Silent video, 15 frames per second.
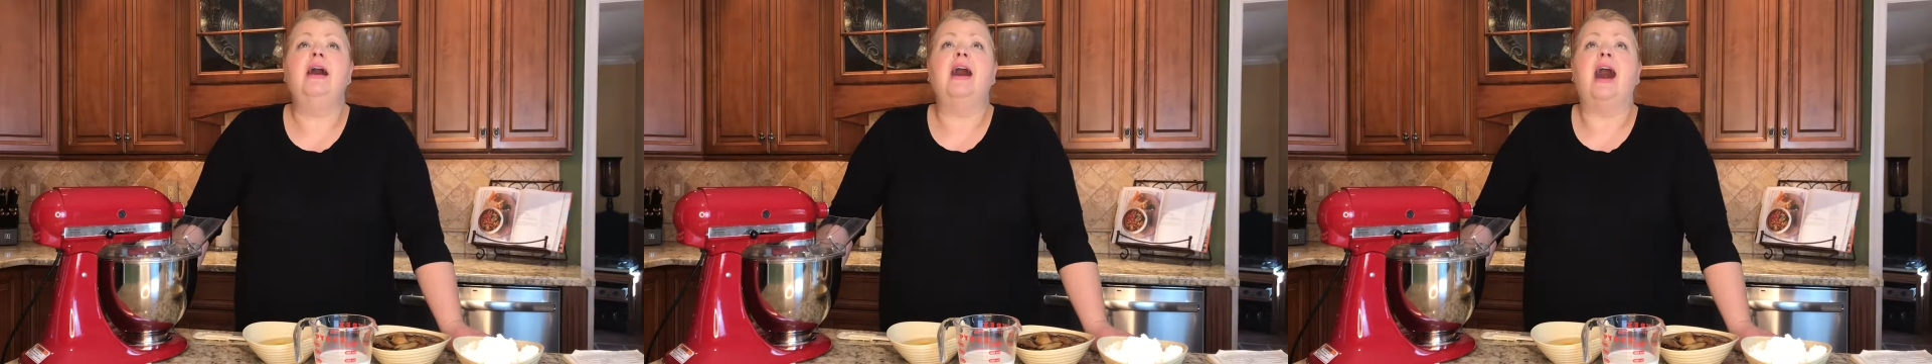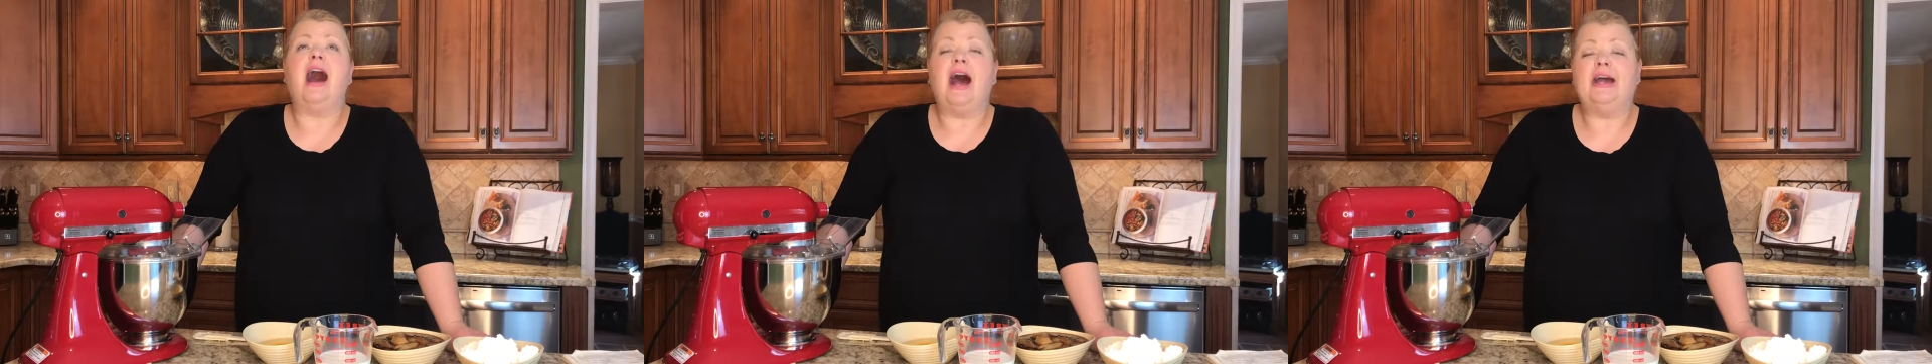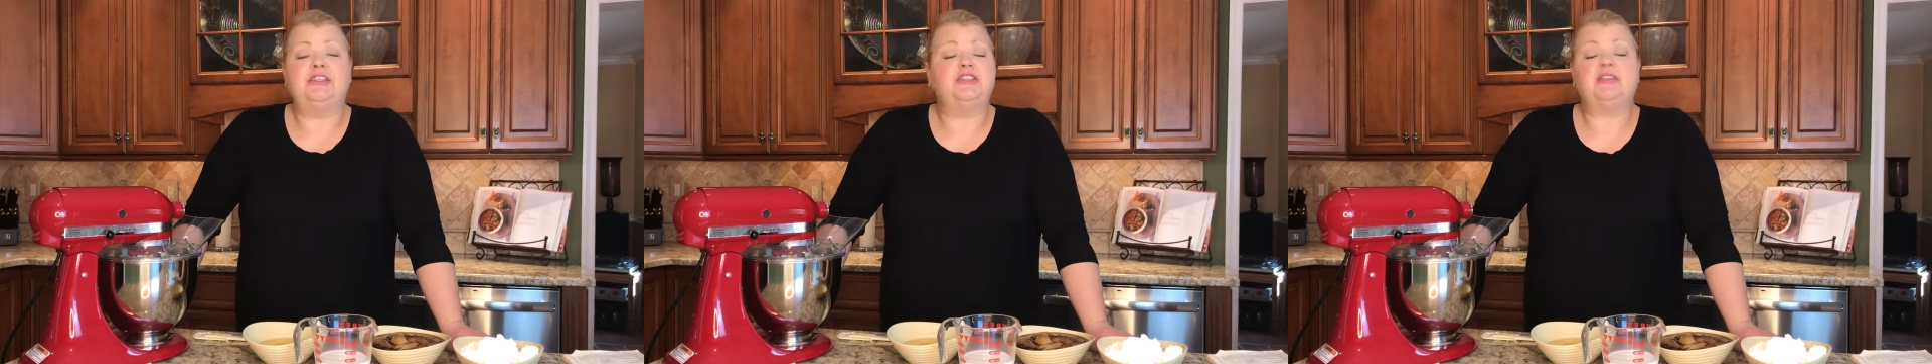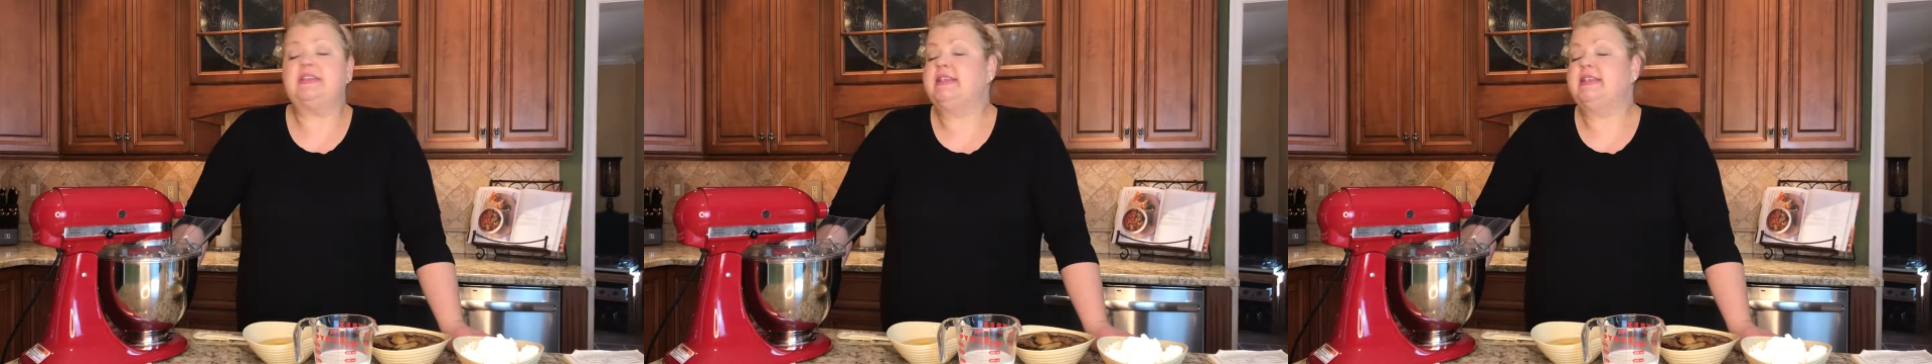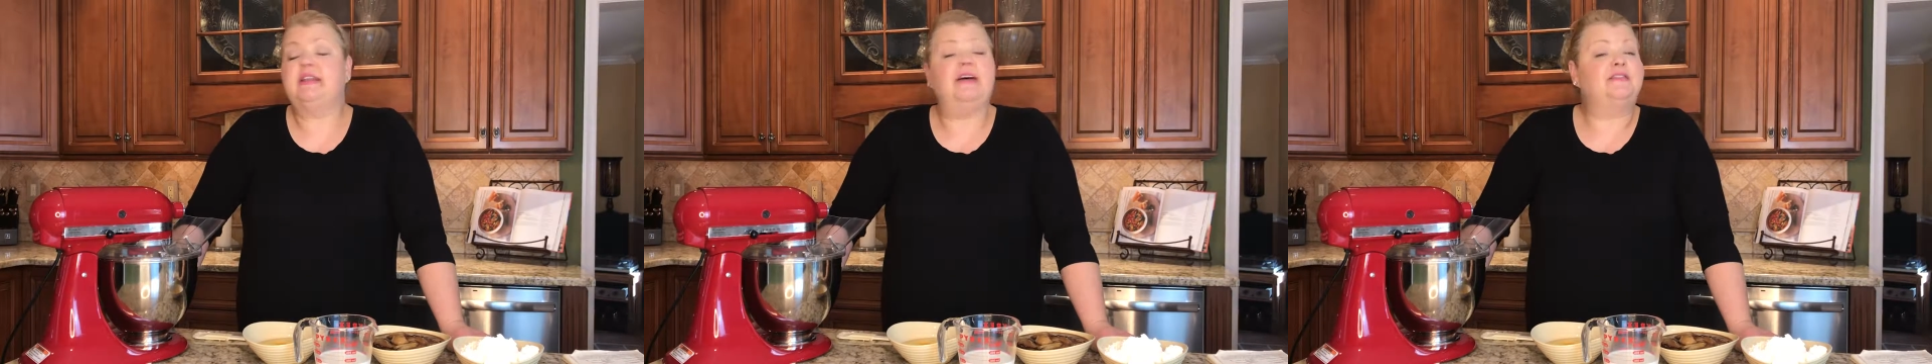I
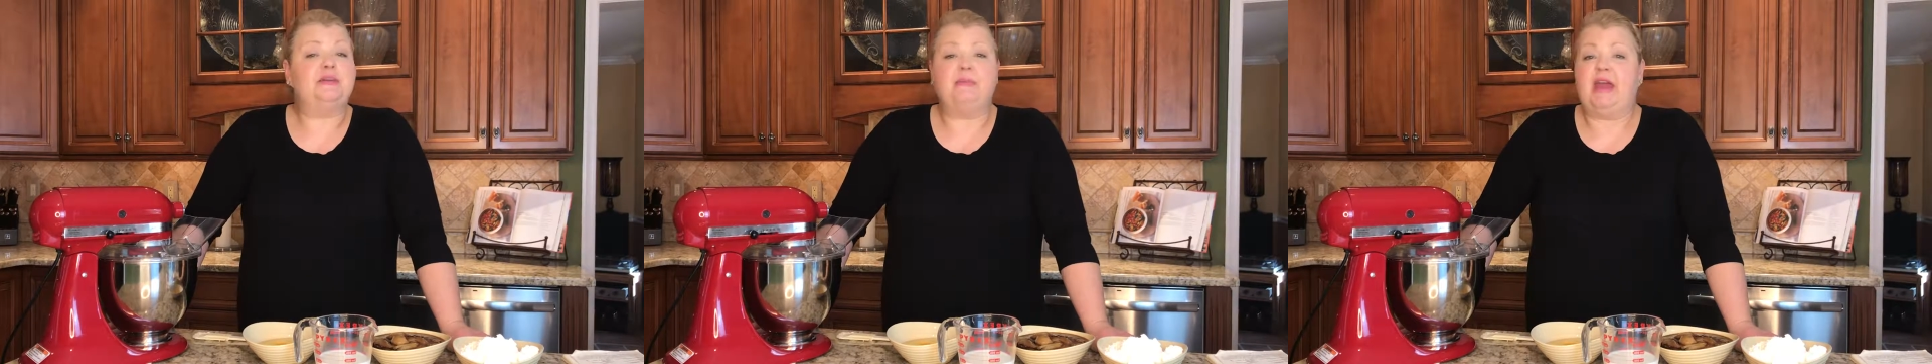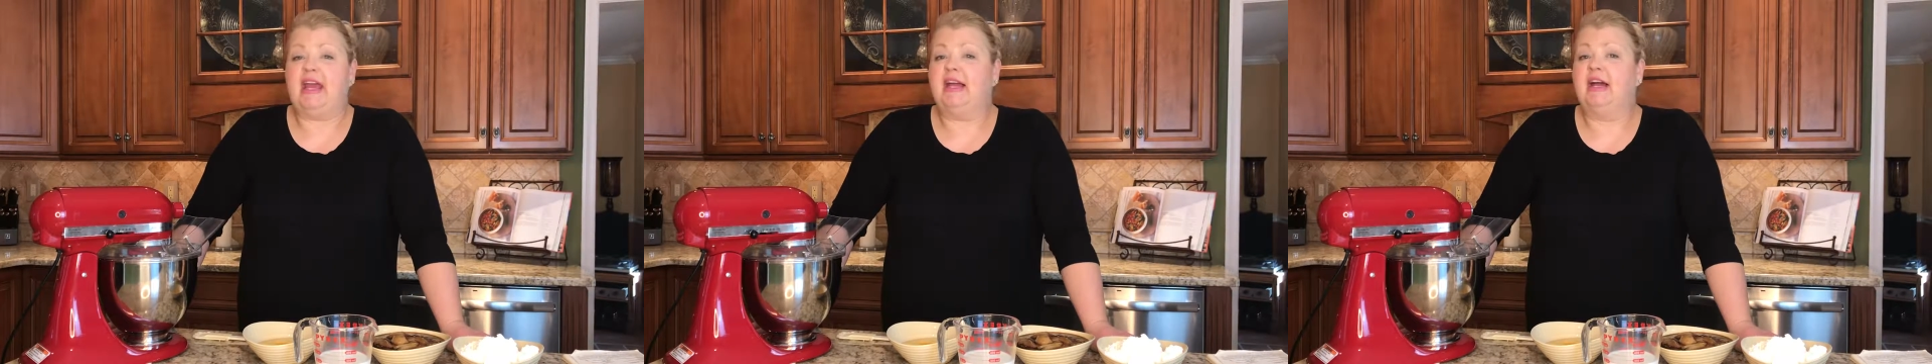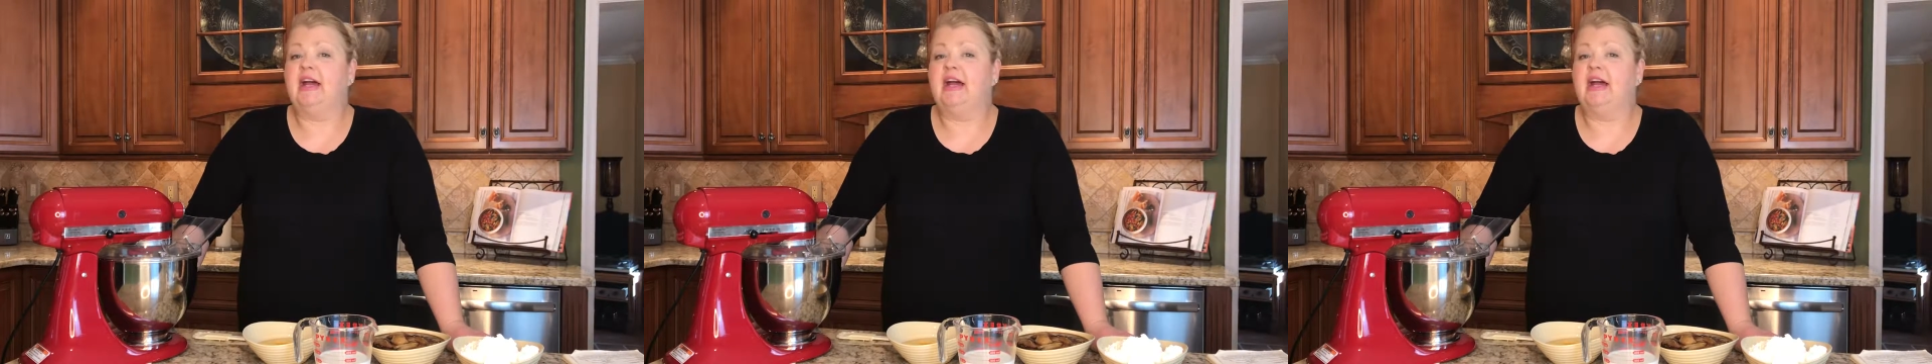just love to bake.